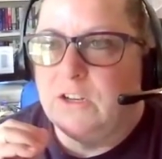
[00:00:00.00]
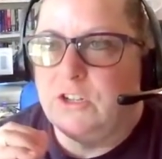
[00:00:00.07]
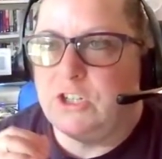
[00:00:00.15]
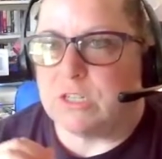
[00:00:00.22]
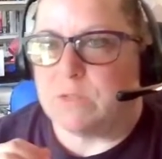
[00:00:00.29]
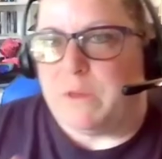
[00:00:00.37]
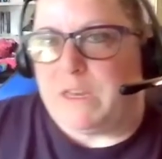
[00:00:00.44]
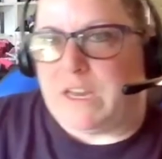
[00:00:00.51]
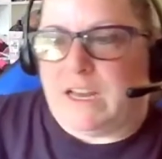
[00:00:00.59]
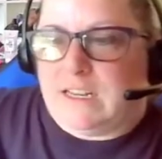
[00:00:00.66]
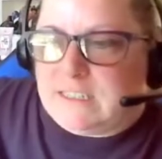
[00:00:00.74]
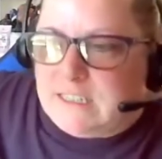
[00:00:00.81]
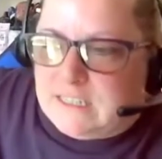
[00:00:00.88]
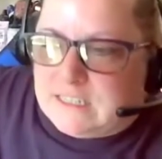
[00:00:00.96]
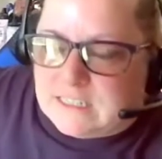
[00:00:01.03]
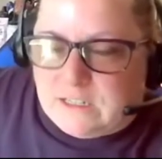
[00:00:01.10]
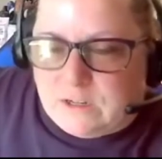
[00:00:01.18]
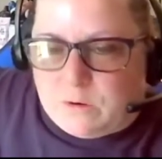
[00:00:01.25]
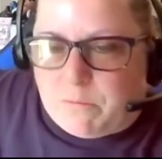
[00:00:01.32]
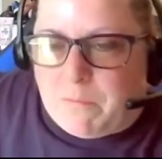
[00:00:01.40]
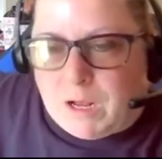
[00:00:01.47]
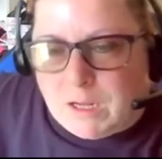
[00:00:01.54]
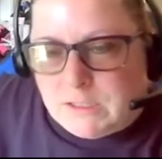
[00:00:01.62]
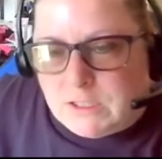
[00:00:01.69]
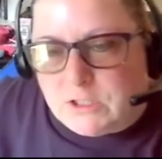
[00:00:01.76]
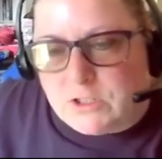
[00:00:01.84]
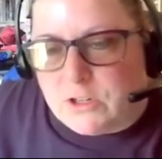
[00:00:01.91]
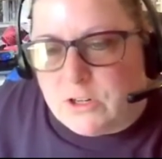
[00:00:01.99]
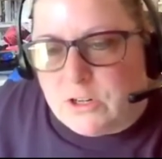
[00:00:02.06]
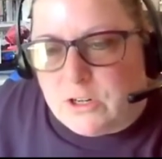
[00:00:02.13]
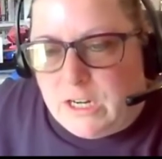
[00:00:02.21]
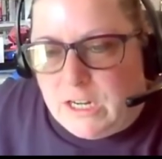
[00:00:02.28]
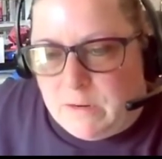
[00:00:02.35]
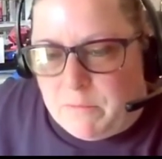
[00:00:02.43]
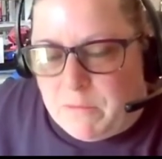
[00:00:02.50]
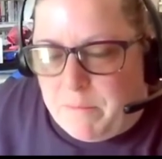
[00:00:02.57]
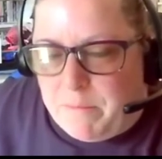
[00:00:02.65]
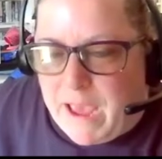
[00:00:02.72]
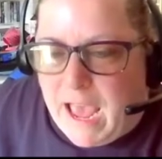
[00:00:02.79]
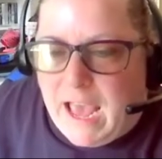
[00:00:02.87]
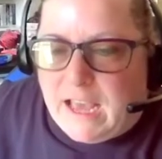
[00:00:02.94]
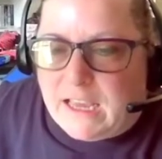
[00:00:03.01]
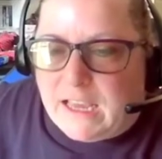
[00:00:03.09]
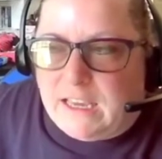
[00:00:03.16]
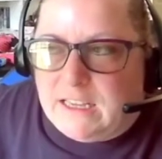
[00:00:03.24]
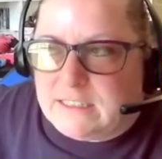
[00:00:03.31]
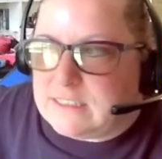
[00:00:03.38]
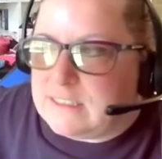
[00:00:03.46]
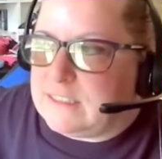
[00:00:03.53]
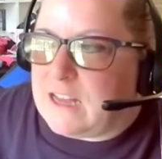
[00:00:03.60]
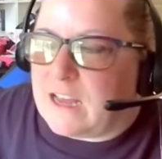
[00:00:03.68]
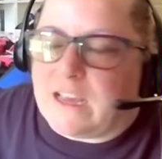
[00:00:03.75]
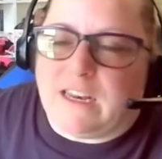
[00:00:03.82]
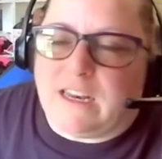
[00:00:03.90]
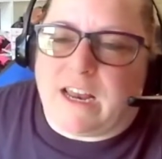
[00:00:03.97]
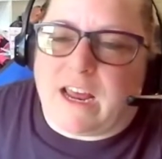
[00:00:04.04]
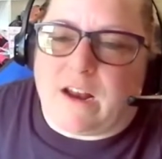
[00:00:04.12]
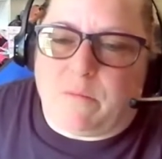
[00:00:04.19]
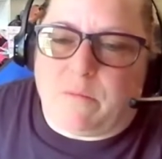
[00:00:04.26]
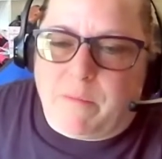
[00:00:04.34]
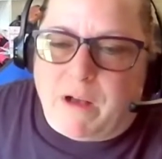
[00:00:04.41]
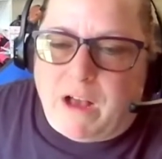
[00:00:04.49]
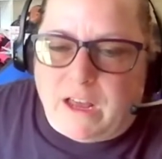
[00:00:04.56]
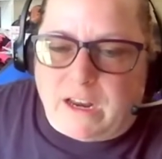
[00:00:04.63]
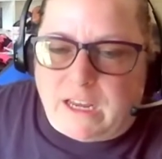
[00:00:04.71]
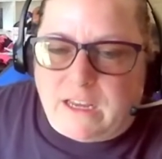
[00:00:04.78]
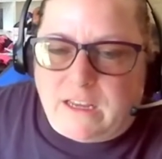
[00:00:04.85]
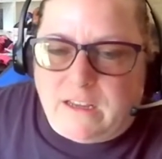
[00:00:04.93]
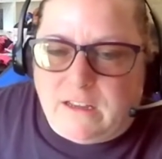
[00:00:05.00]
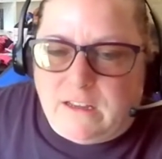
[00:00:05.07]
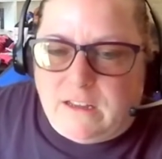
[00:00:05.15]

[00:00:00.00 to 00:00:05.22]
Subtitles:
just because this little monster in my back is sucking it out of my body.